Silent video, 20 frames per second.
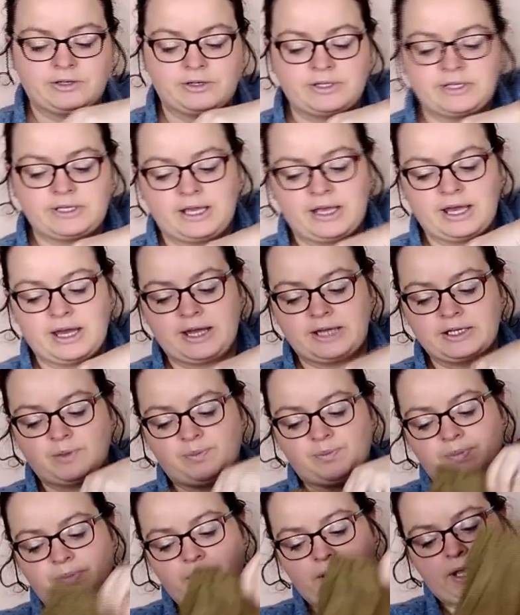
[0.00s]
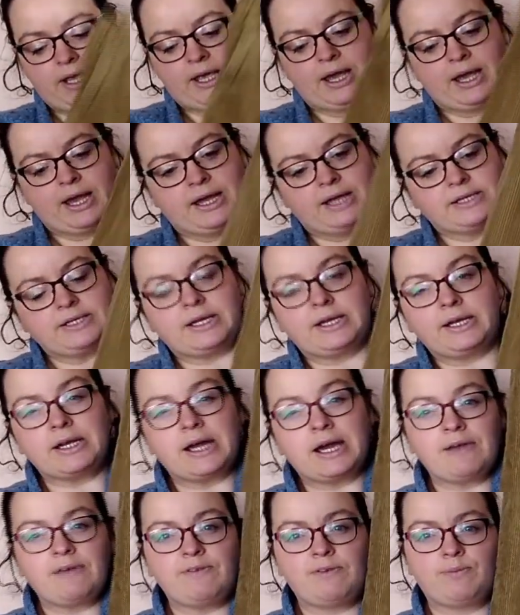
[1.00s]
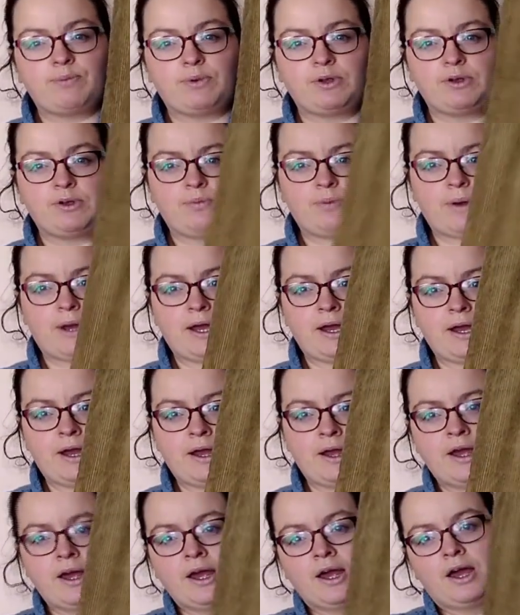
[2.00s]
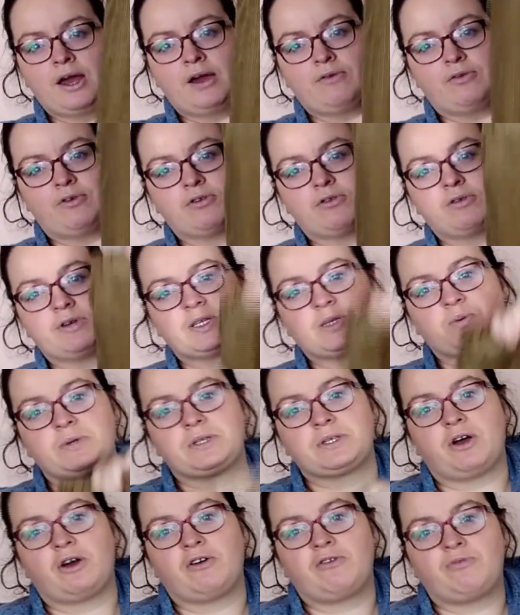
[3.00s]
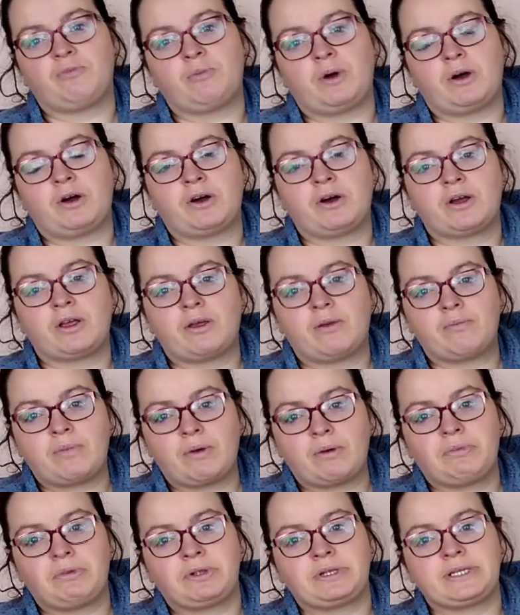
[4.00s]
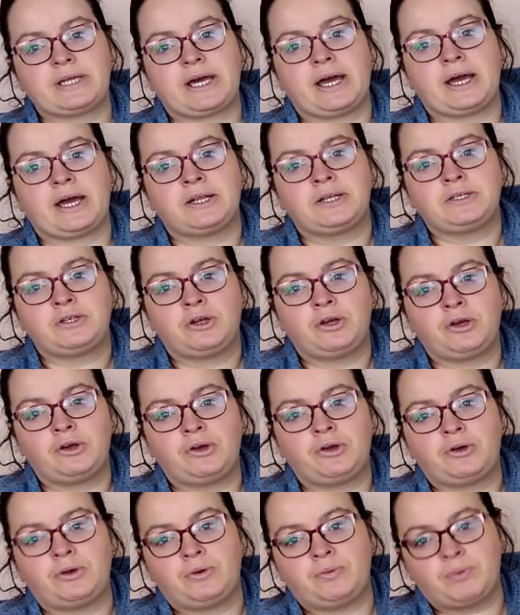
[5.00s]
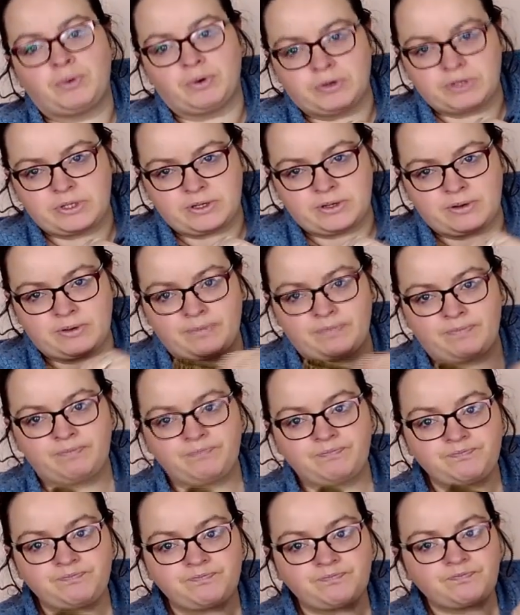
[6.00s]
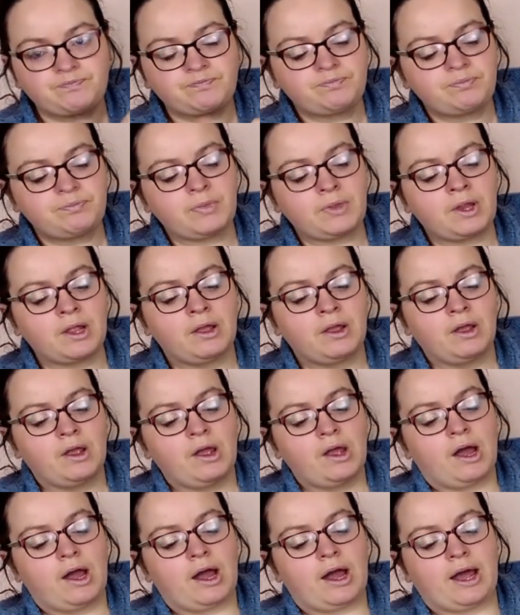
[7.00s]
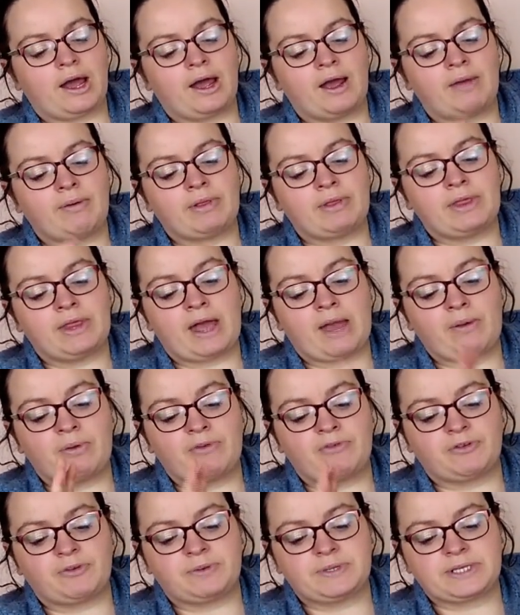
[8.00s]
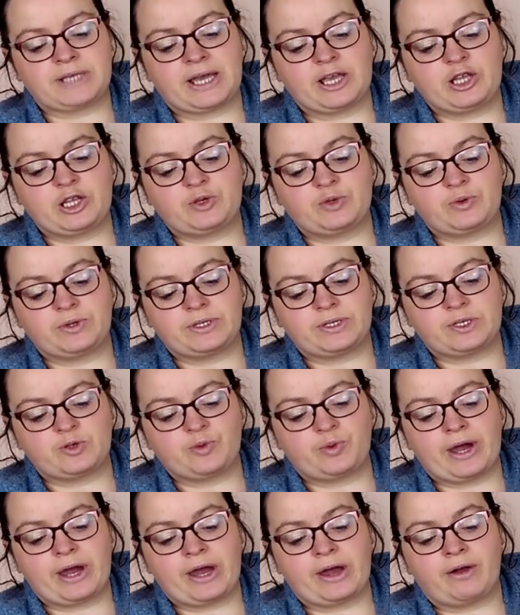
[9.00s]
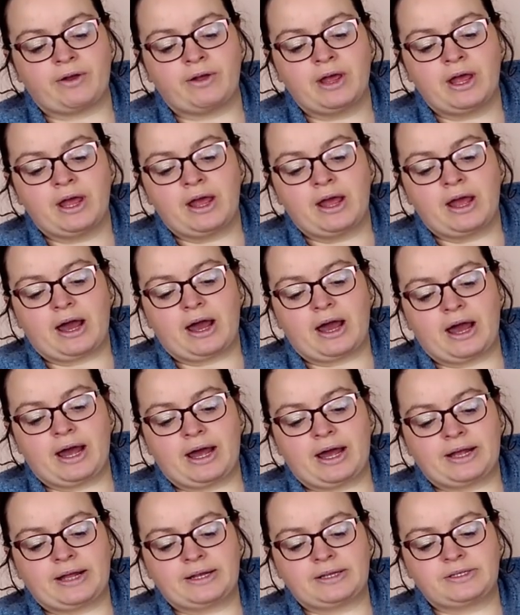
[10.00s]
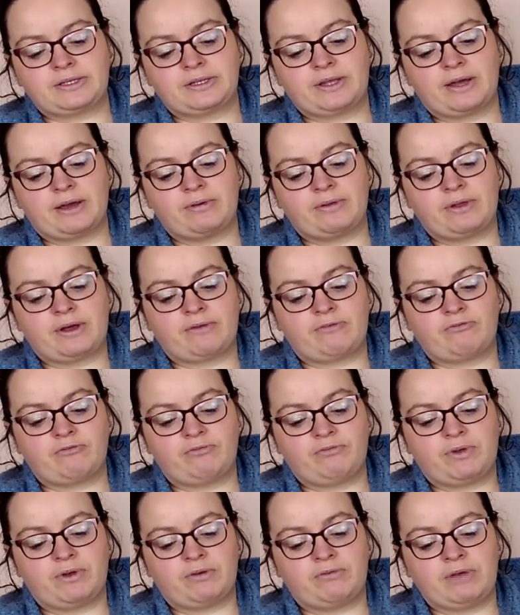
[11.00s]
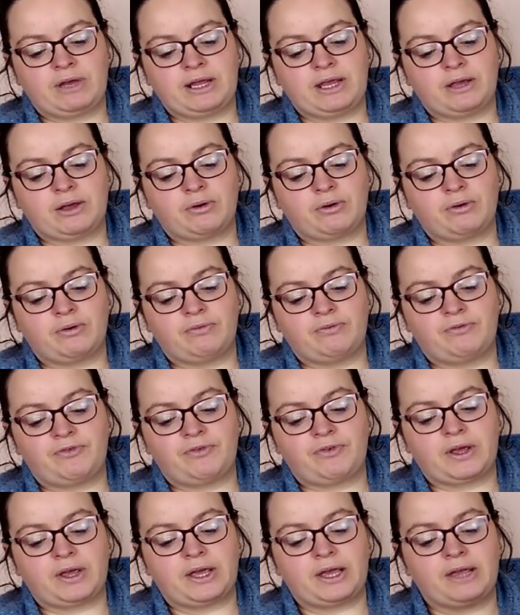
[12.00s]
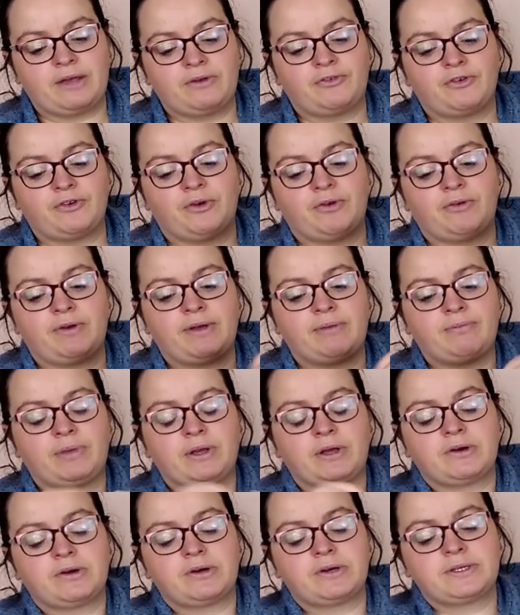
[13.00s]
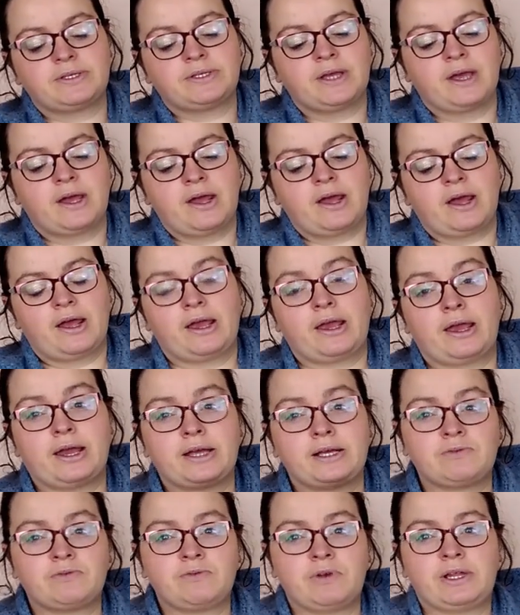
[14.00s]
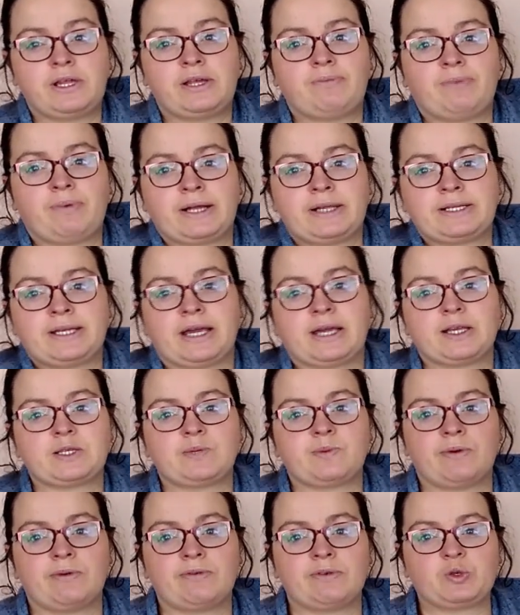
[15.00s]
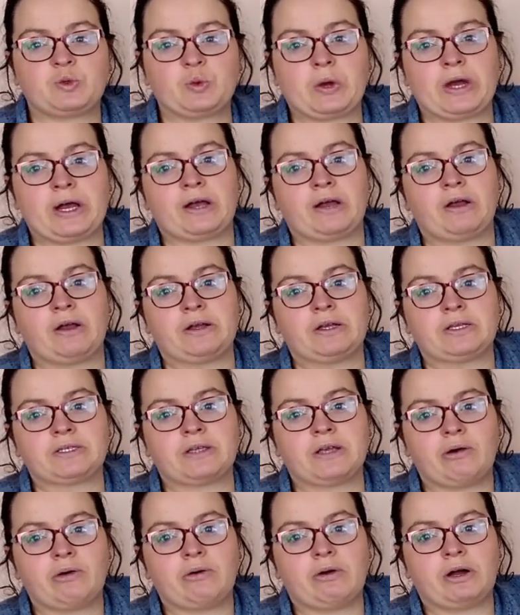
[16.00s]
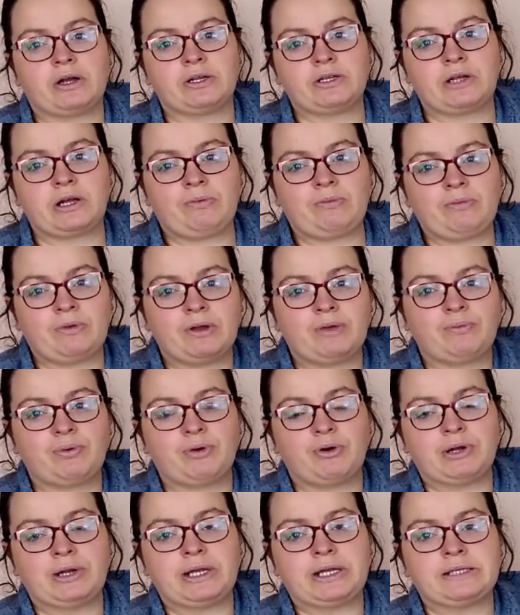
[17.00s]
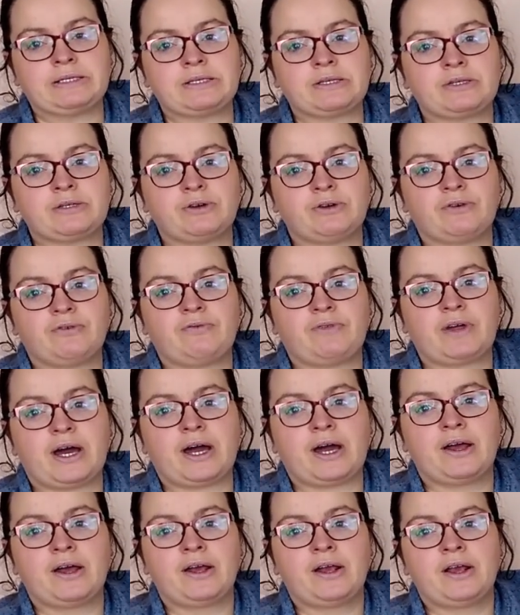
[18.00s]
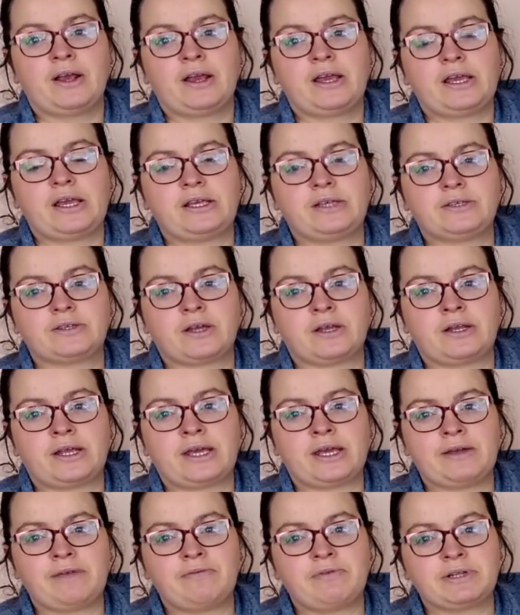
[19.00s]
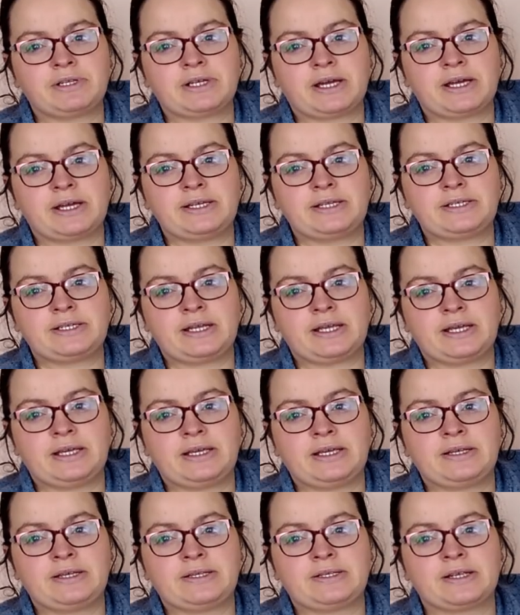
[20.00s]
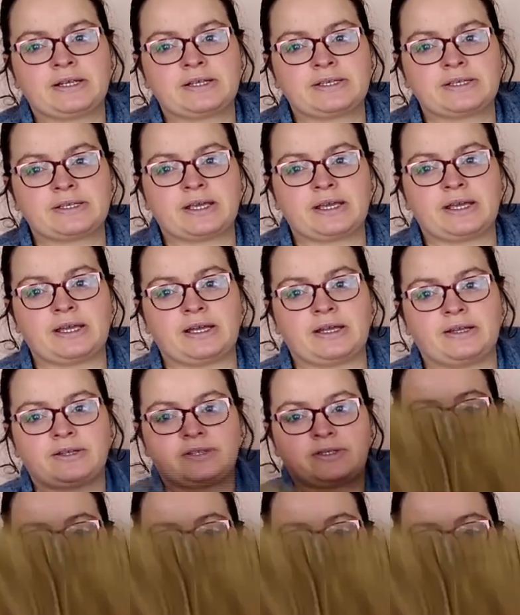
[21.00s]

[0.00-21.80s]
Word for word: because he had a he had a navy blue pair for Christmas off my mum and dad who bought them, and they were from Sainsbury's as well, and they were that, they're really comfy for him because he has really bad eczema as well, so I don't like putting stuff that is going to irritate his skin.